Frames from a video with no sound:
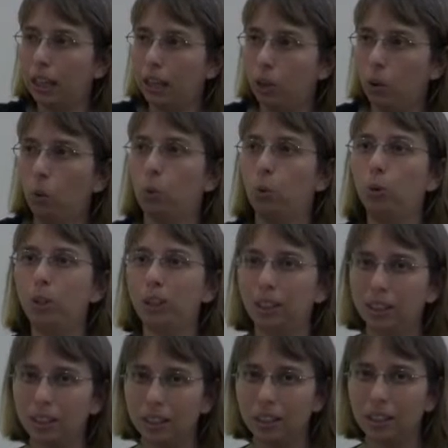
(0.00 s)
they use
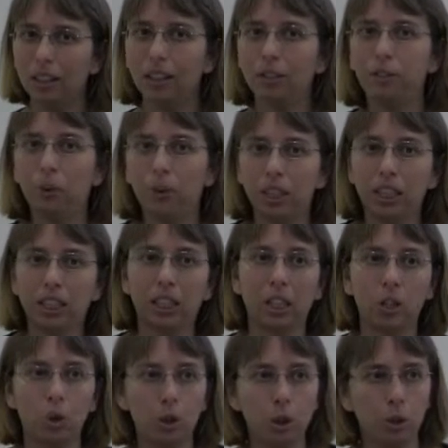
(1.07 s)
for this
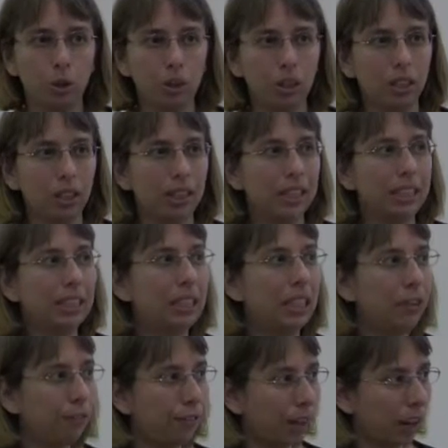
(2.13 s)
execution is
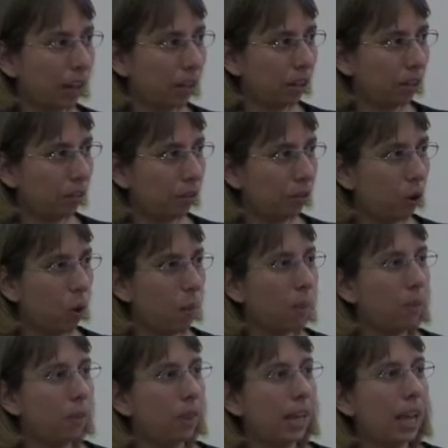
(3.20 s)
different
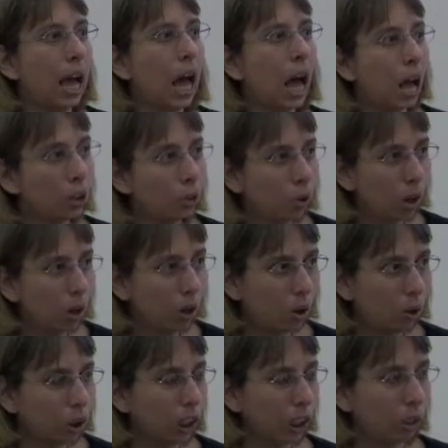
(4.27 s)
from the casual
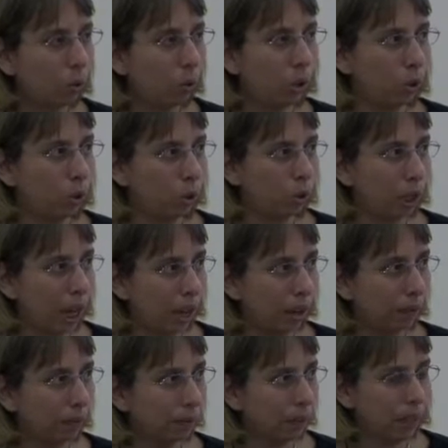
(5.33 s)
logic we use
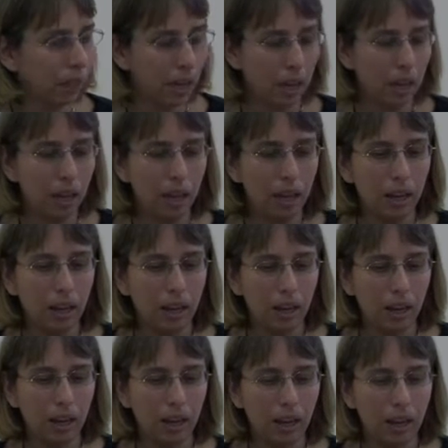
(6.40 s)
today.
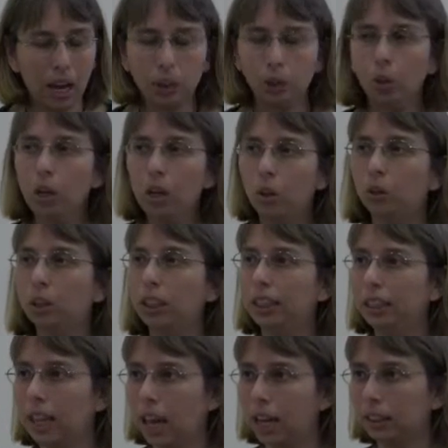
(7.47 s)
Casual logic
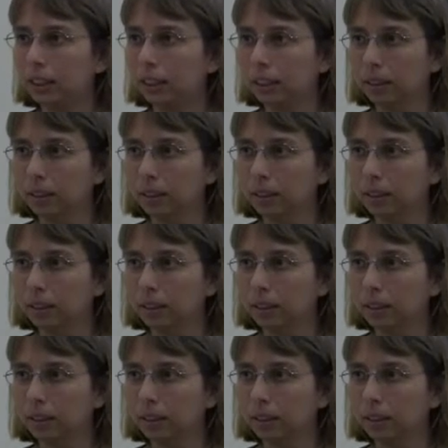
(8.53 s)
says,